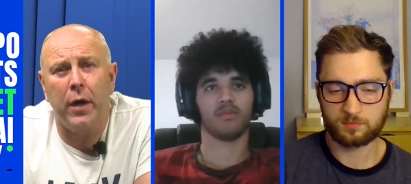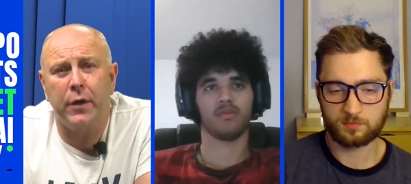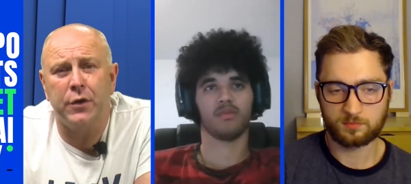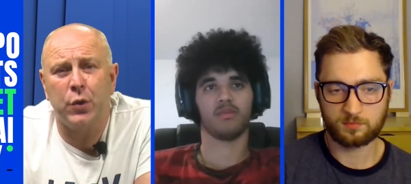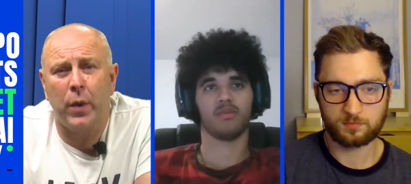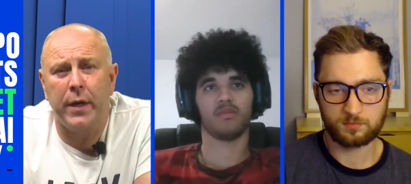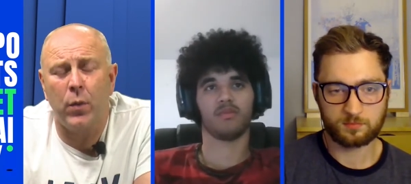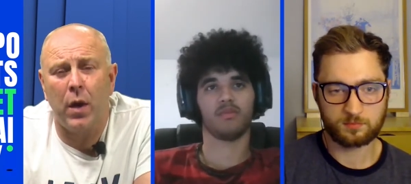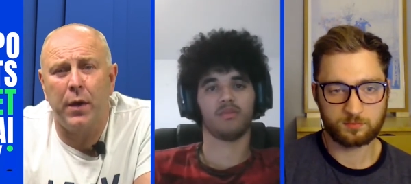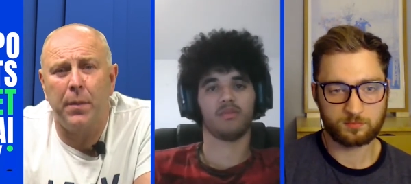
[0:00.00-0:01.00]
Speaker 1: at
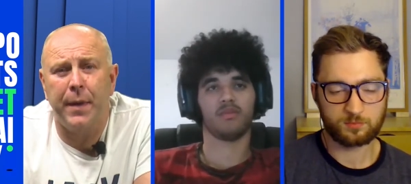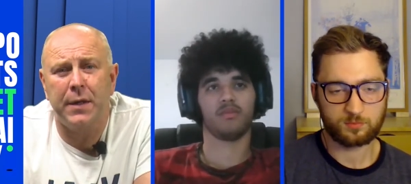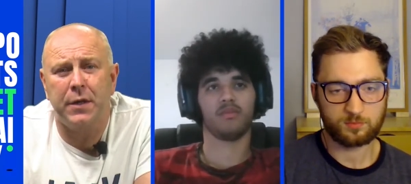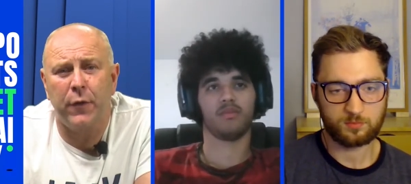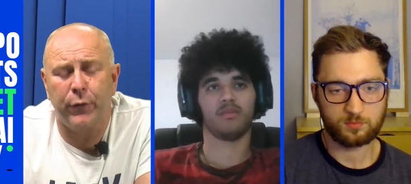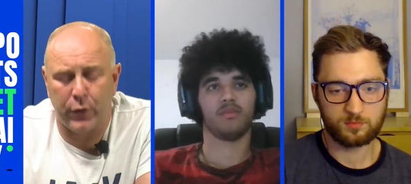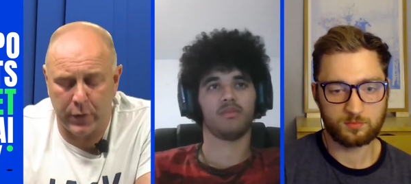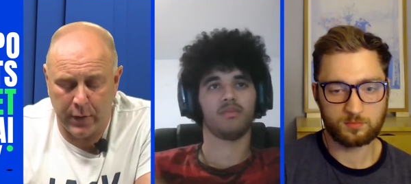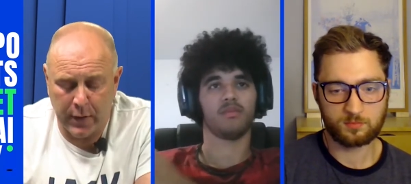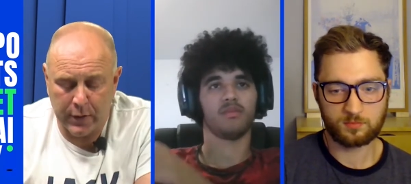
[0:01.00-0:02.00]
twenty-one, a bit different
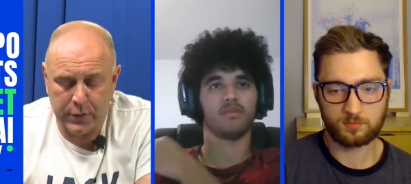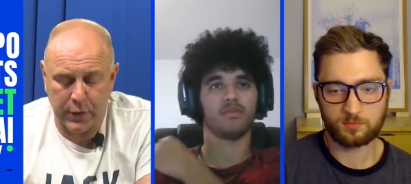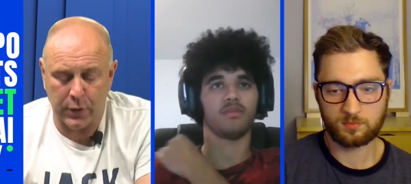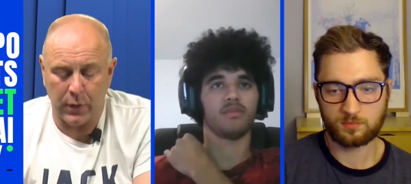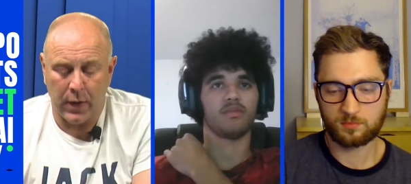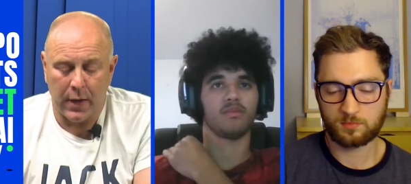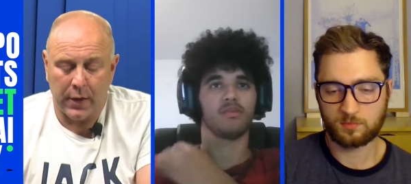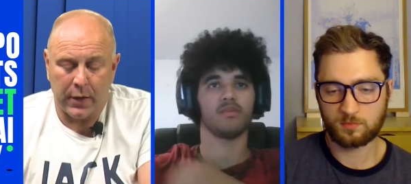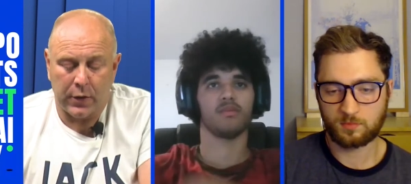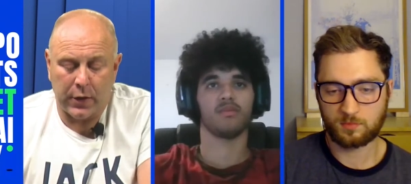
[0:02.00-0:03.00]
to
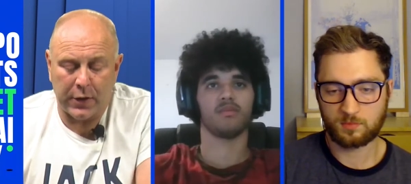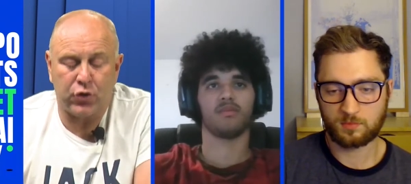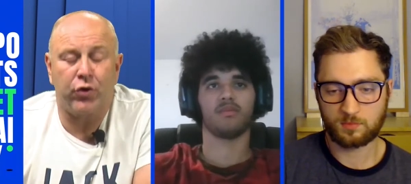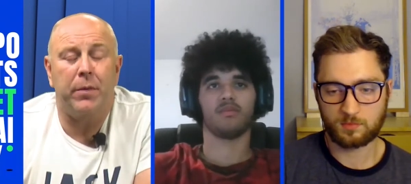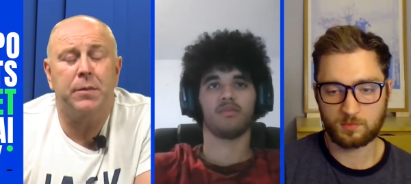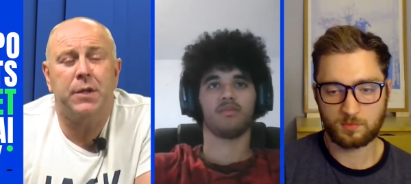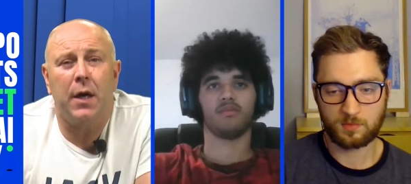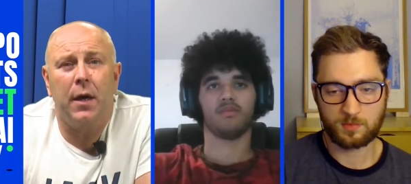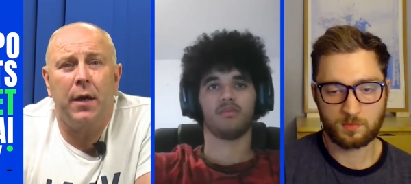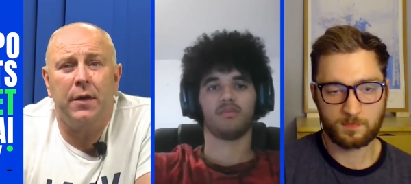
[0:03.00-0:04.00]
Yastremska
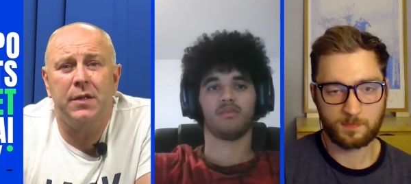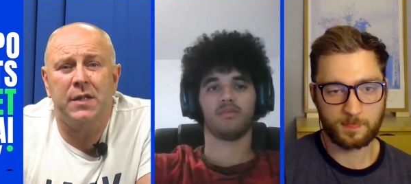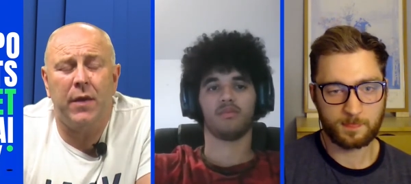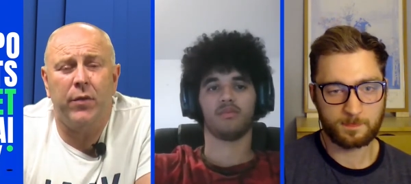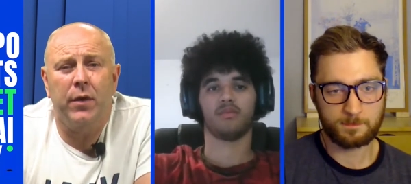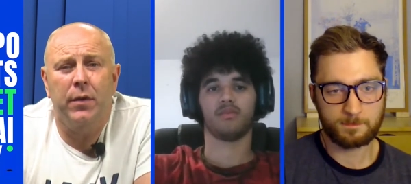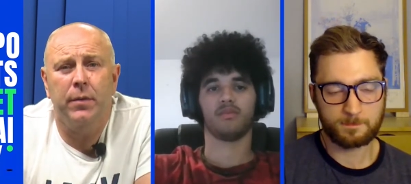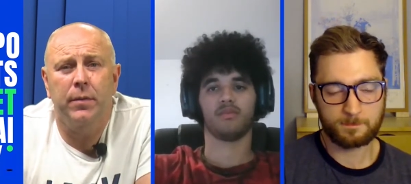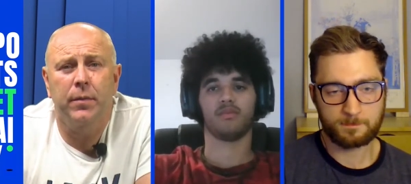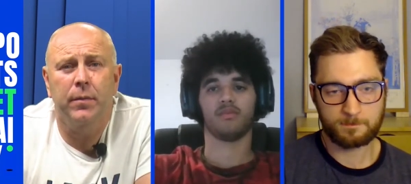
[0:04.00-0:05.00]
at seven.
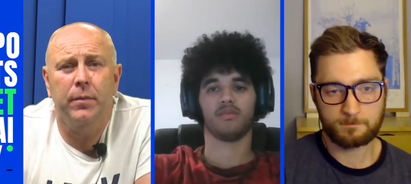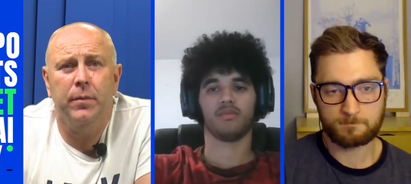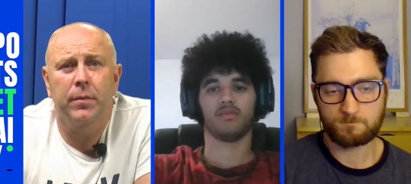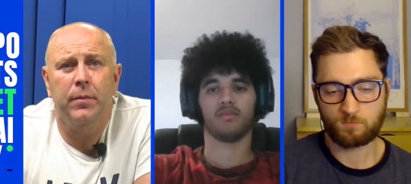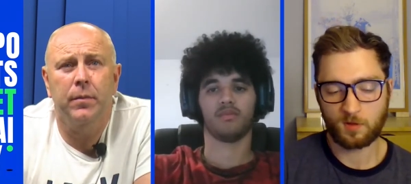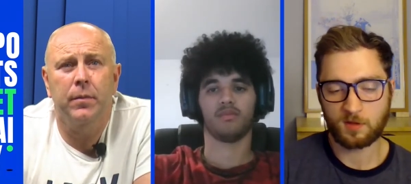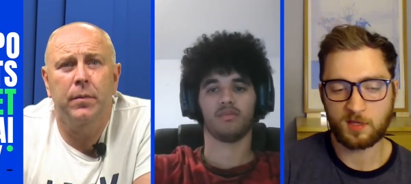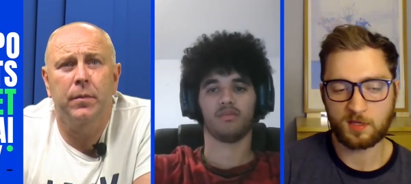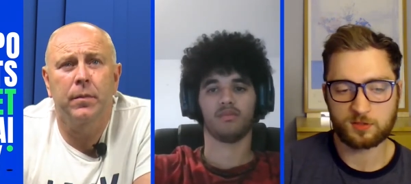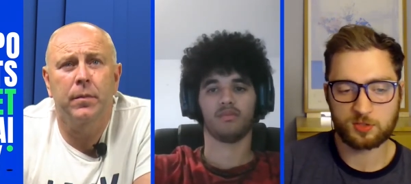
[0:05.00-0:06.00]

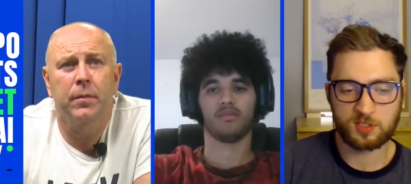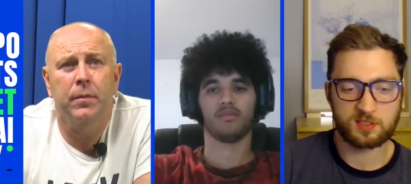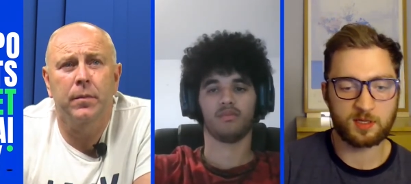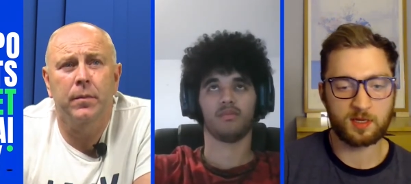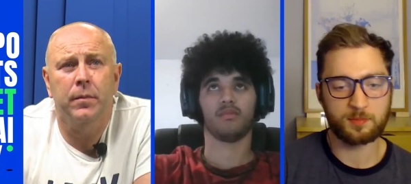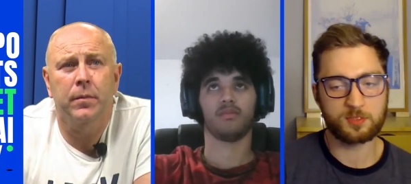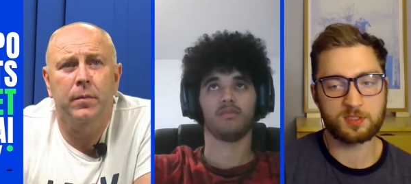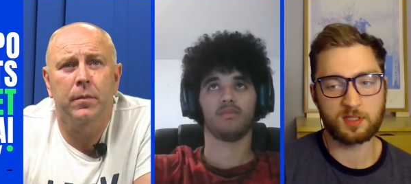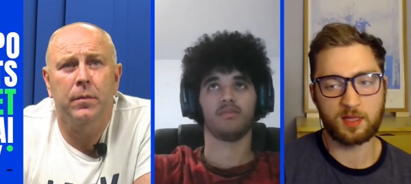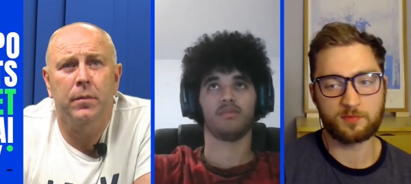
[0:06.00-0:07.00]
Speaker 2: Yeah, so she's um,
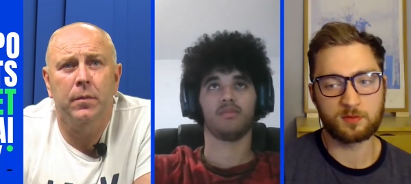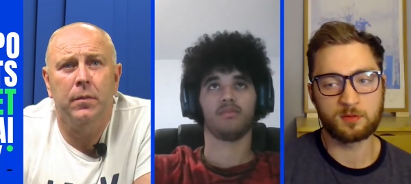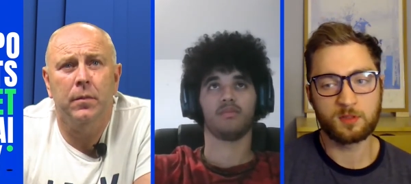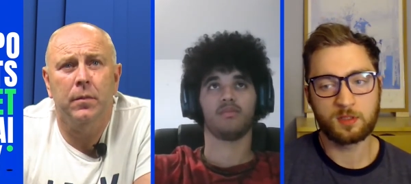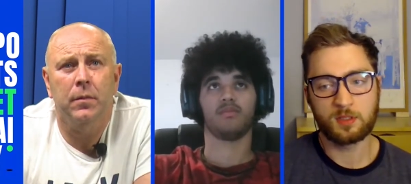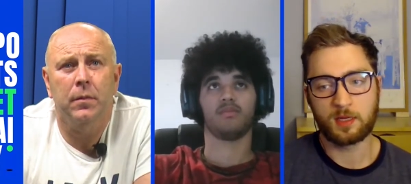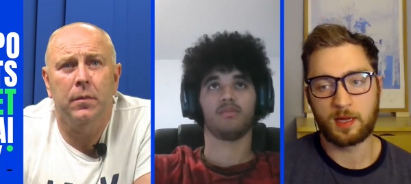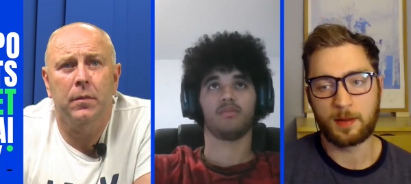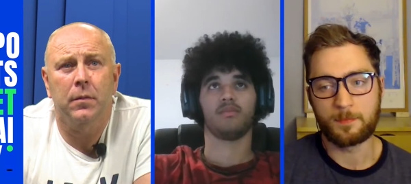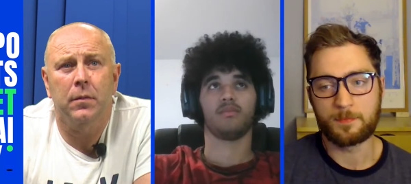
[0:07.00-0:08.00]
she's eleven.
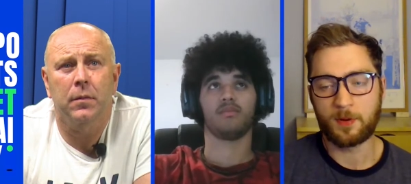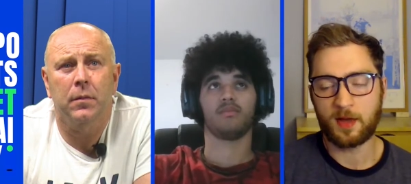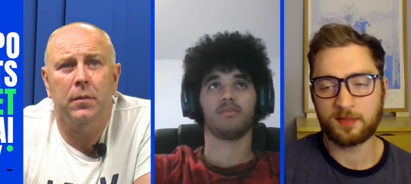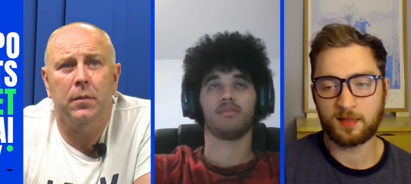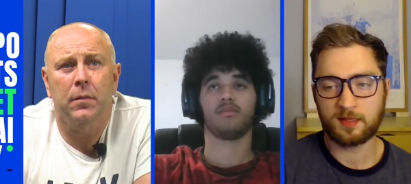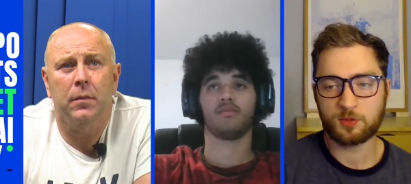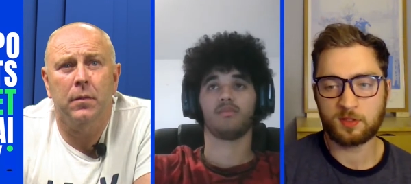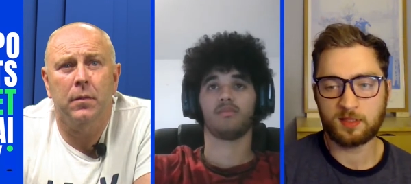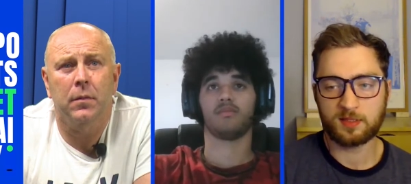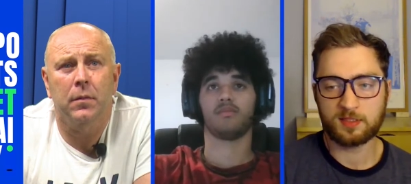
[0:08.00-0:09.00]
Um, but I, I
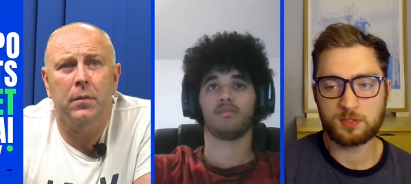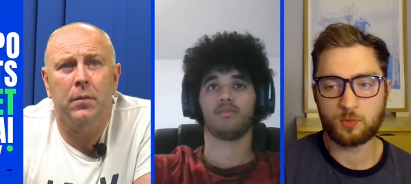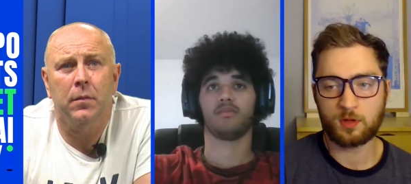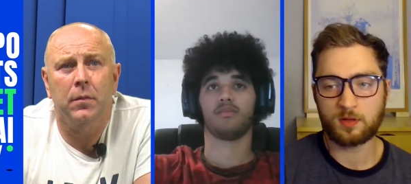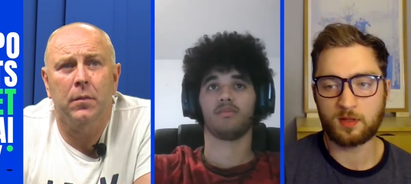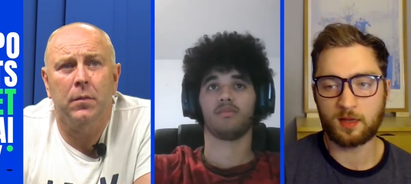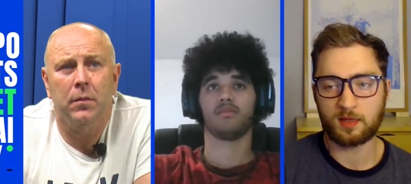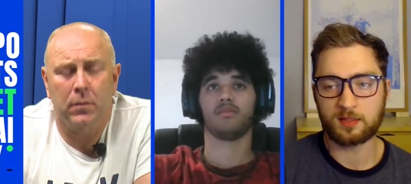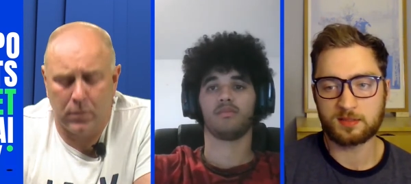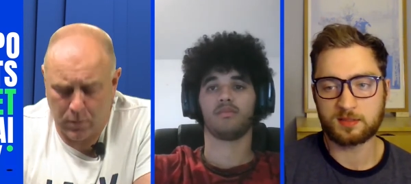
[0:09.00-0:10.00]
so I think this is one that
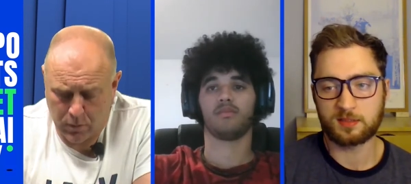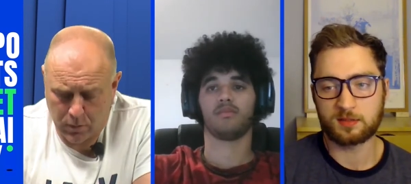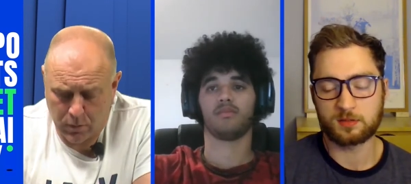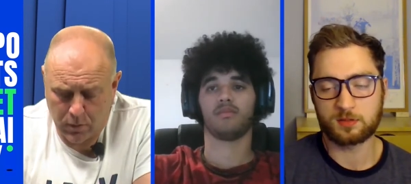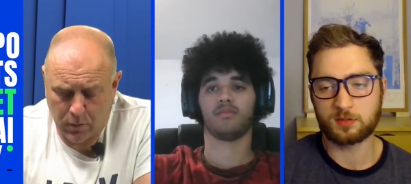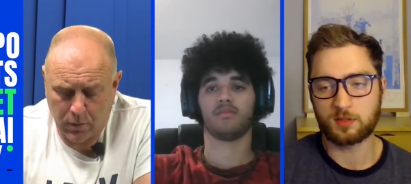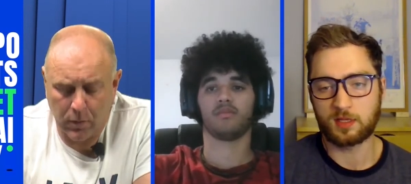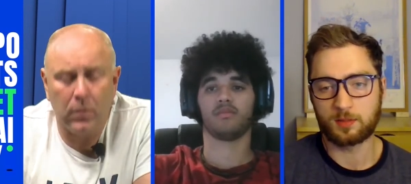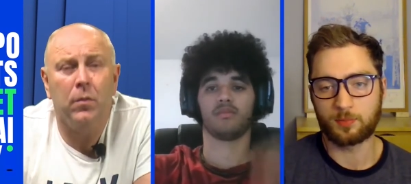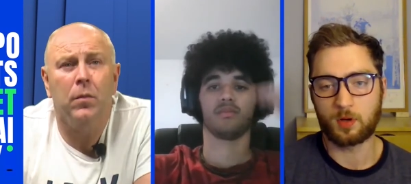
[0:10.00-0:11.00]
I considered
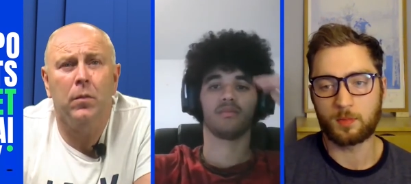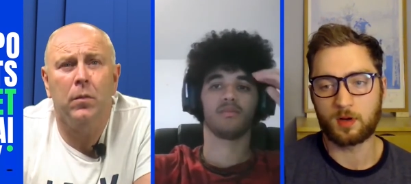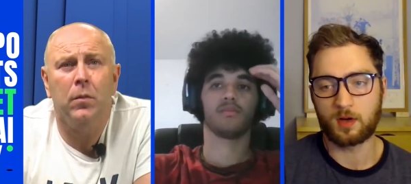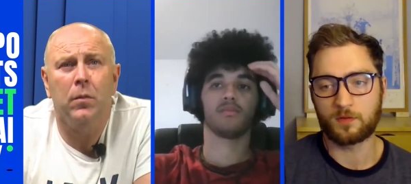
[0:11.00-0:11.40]
in the bottom